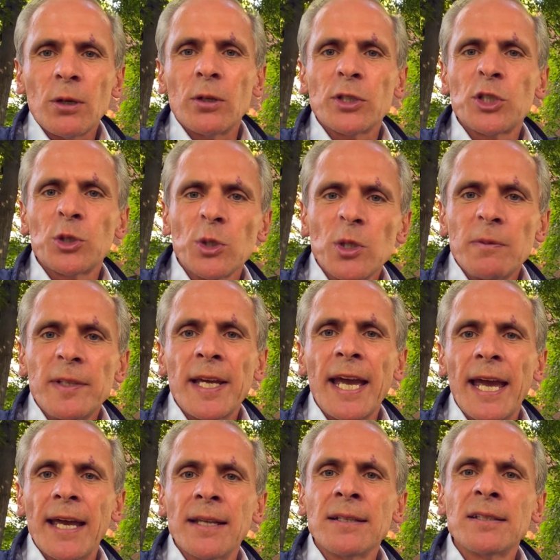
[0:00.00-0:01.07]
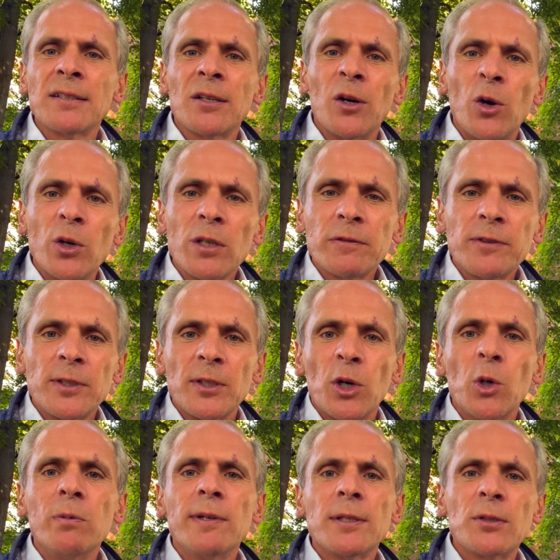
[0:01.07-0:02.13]
or should we hand all of it
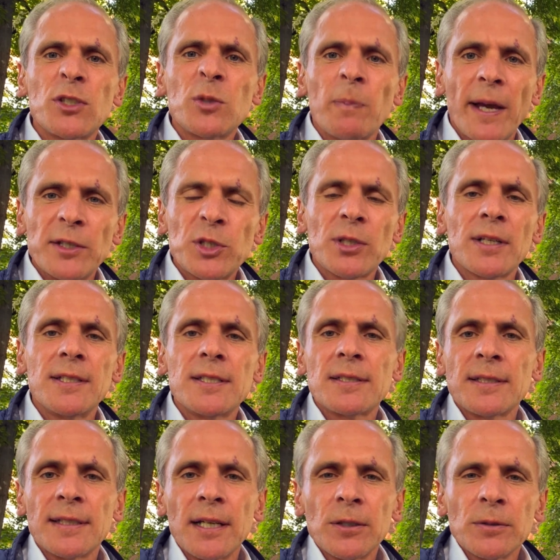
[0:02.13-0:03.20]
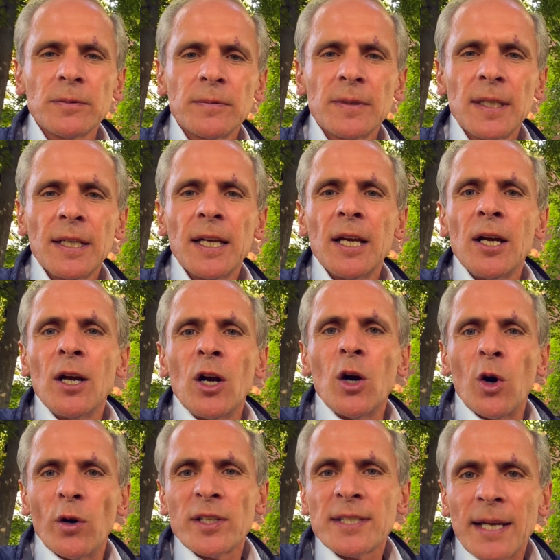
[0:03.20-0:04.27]
over to specialists now?
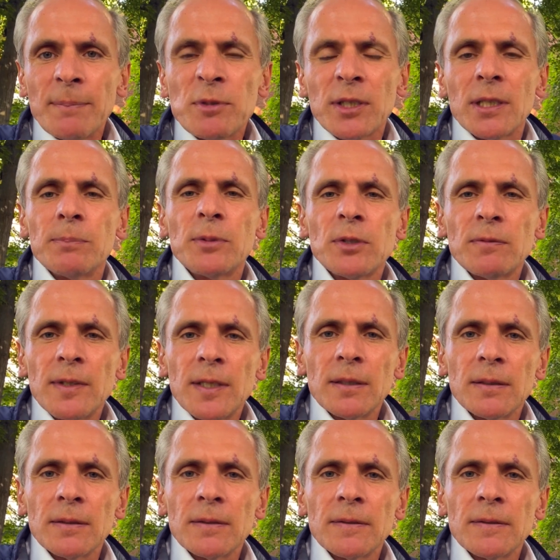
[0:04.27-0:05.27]
Or something in between.